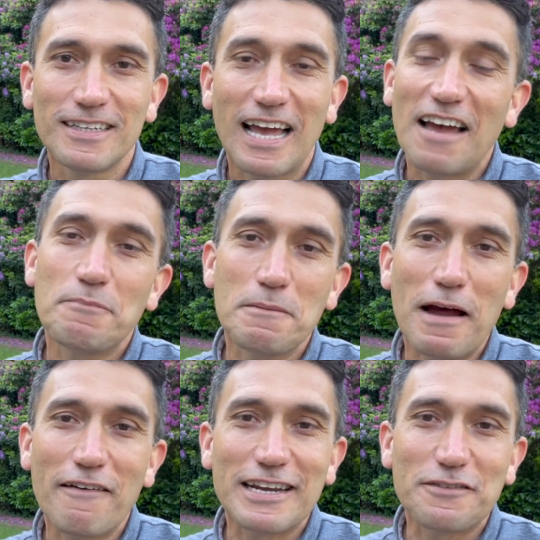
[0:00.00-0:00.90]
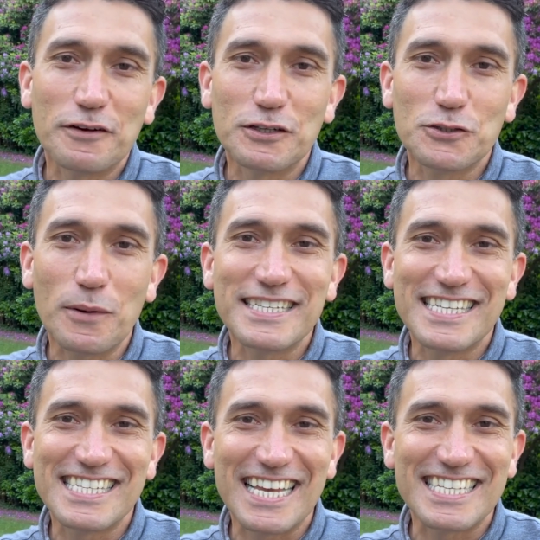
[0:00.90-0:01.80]
I've been married for
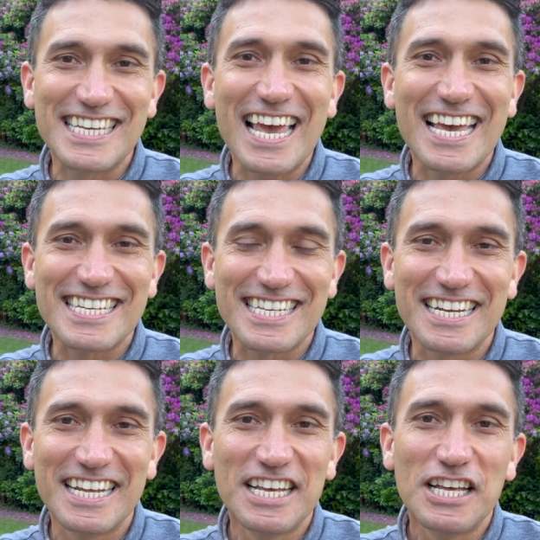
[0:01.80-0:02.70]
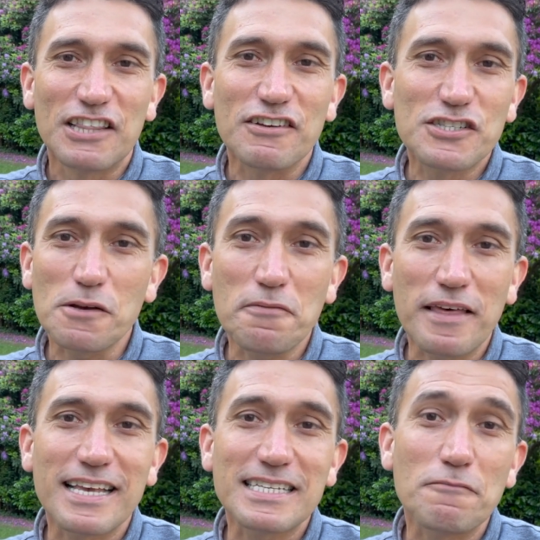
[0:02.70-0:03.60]
26 years, and there are some
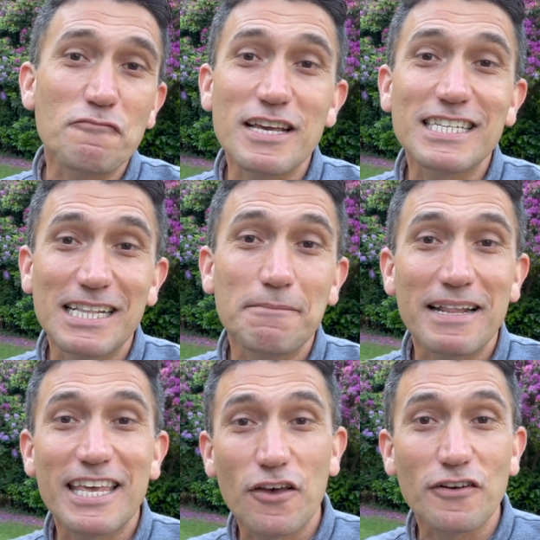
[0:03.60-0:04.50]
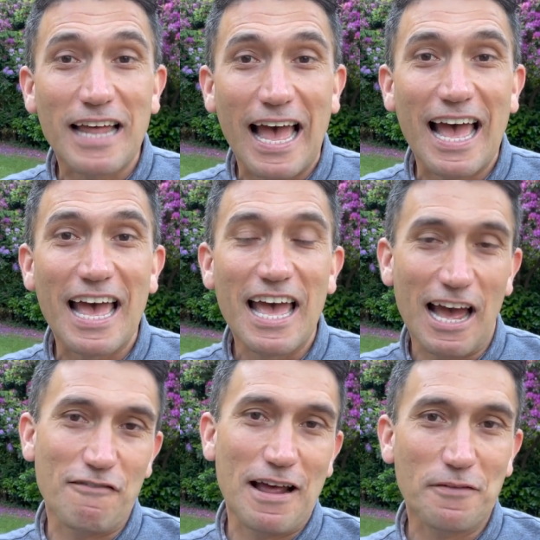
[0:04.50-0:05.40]
things I'm reasonably good at
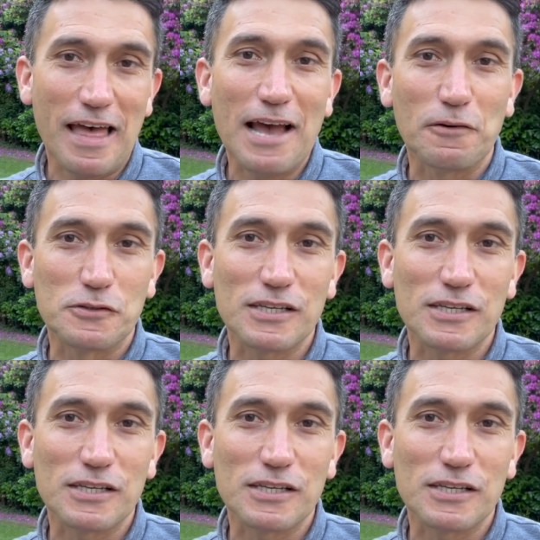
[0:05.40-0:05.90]
around the house.